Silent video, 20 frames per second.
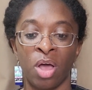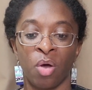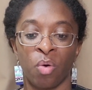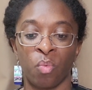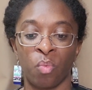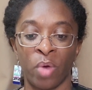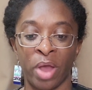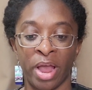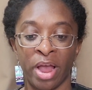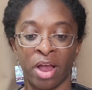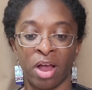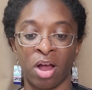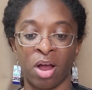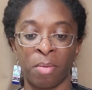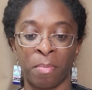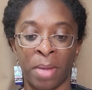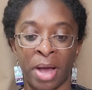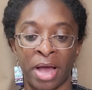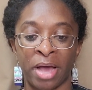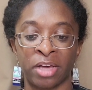Where are
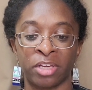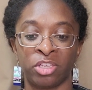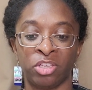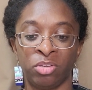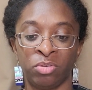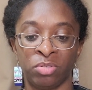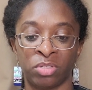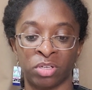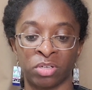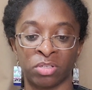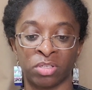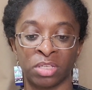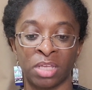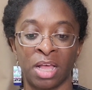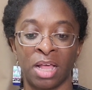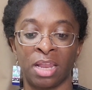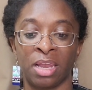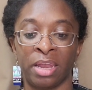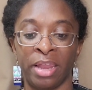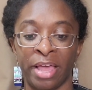my accusers?
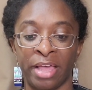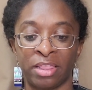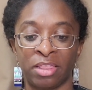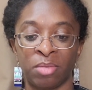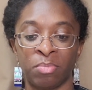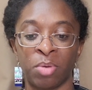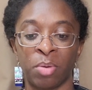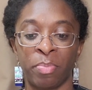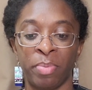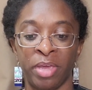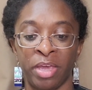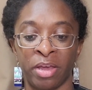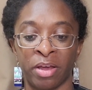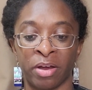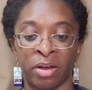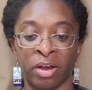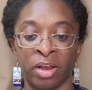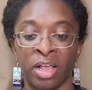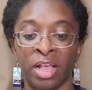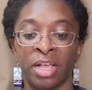Let them
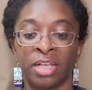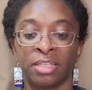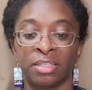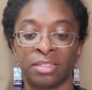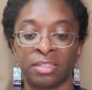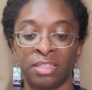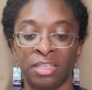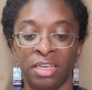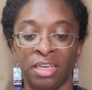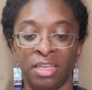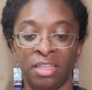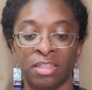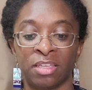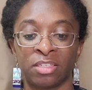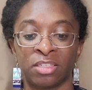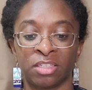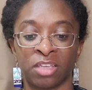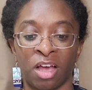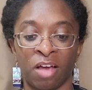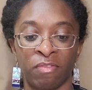appear. See, the
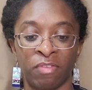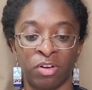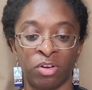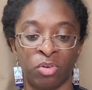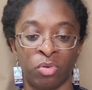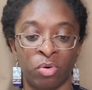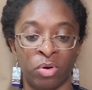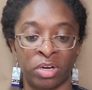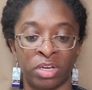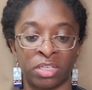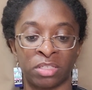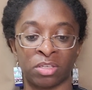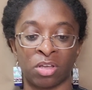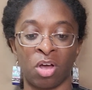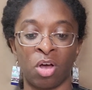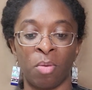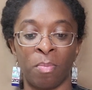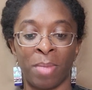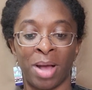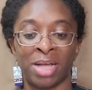sovereign Lord is
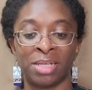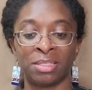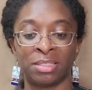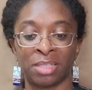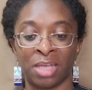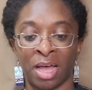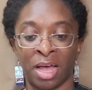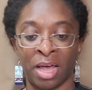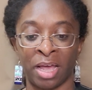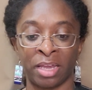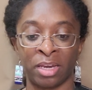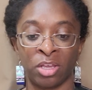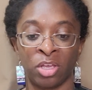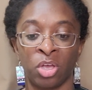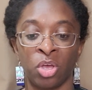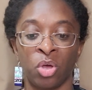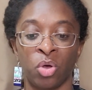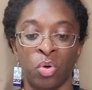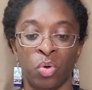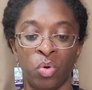on my side.
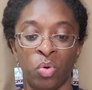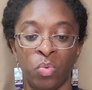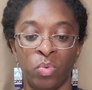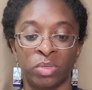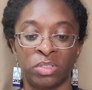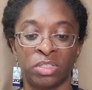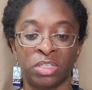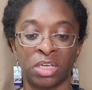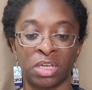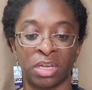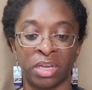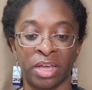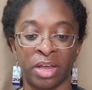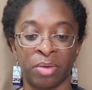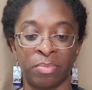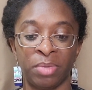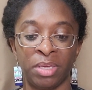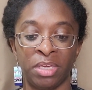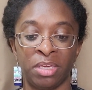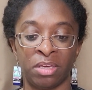Who will declare
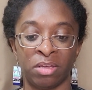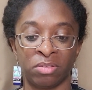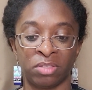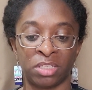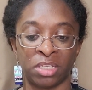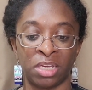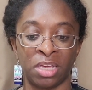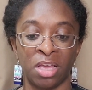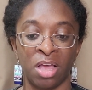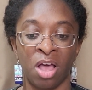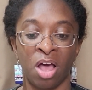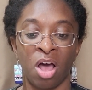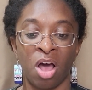me guilty?